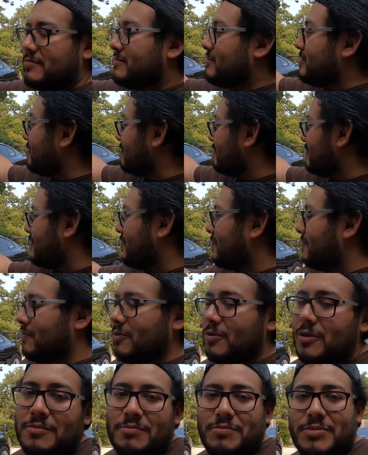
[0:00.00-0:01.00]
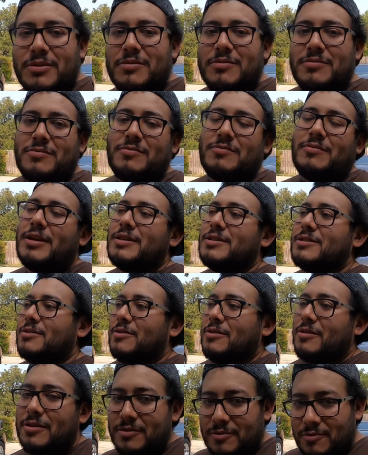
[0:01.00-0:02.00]
you know, my fully built race
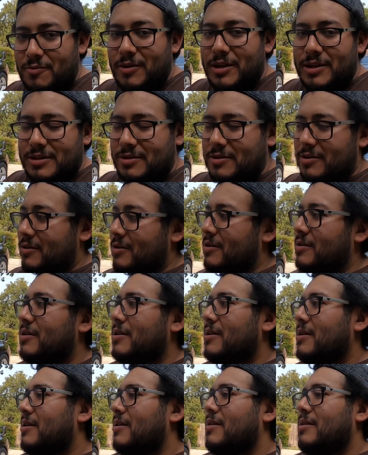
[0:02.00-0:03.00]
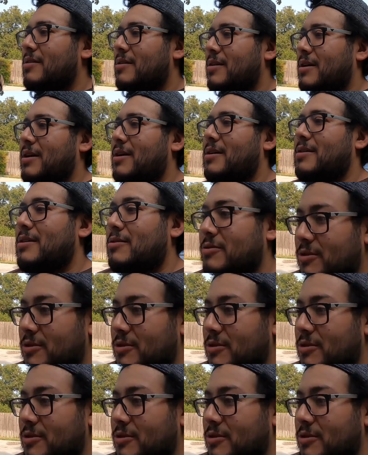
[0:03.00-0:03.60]
car, and